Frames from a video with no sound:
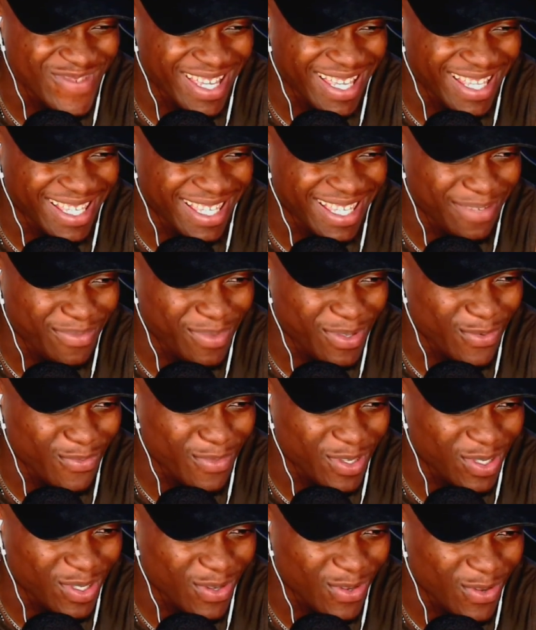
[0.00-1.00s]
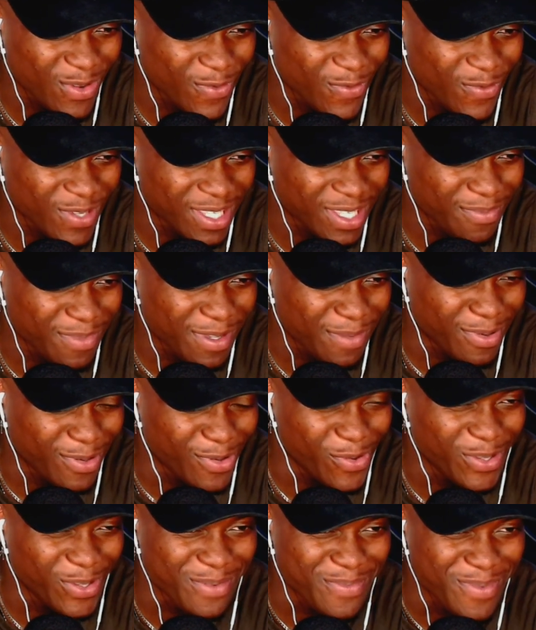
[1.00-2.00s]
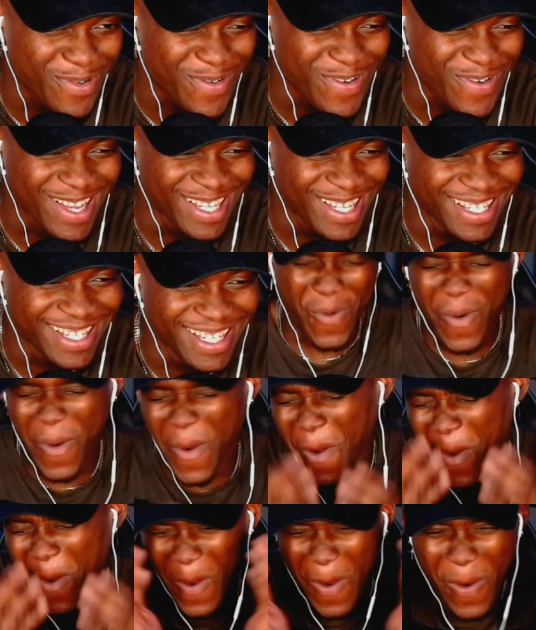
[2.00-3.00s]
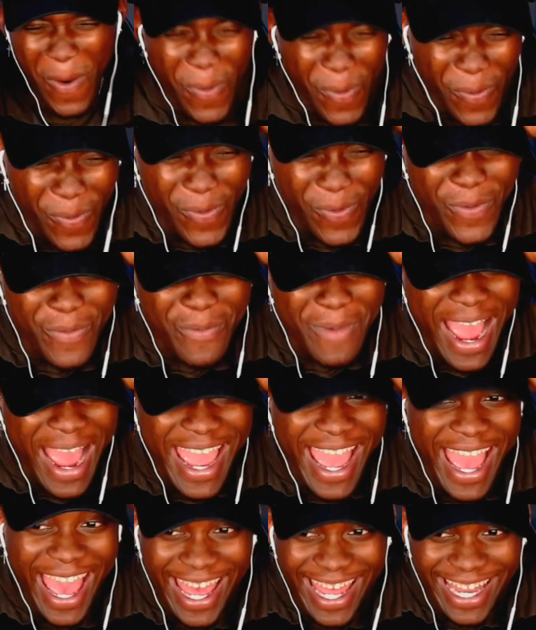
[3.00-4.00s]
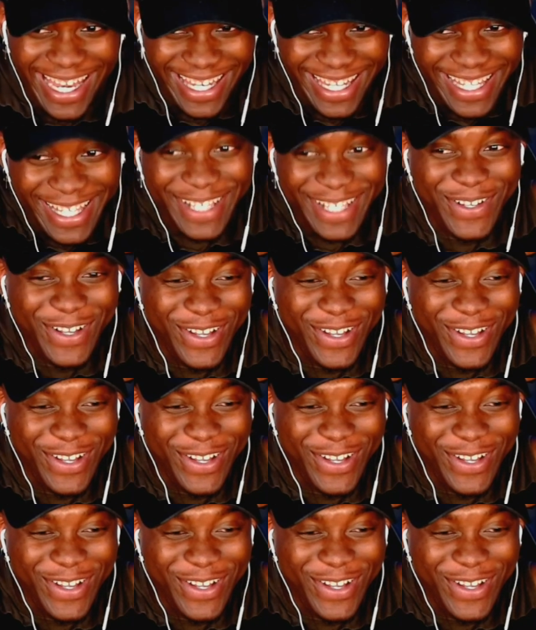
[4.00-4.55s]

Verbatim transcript: it seems almost too obvious to be plausible. Oh, my head is...